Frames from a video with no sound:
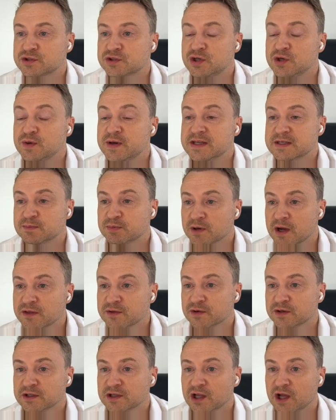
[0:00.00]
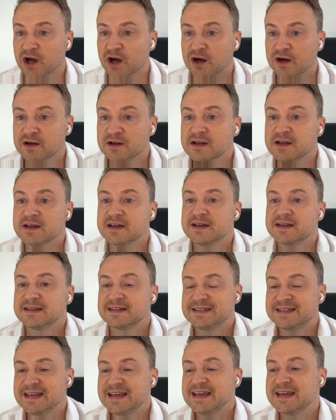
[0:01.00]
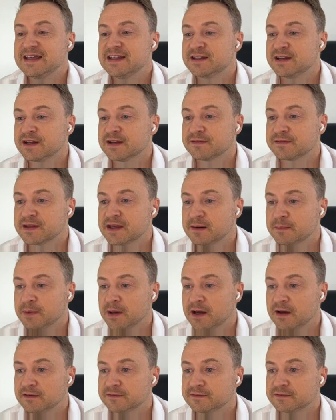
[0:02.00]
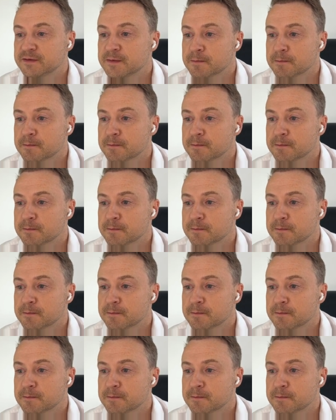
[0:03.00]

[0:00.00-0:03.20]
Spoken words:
to his brother-in-law. D, none of the above.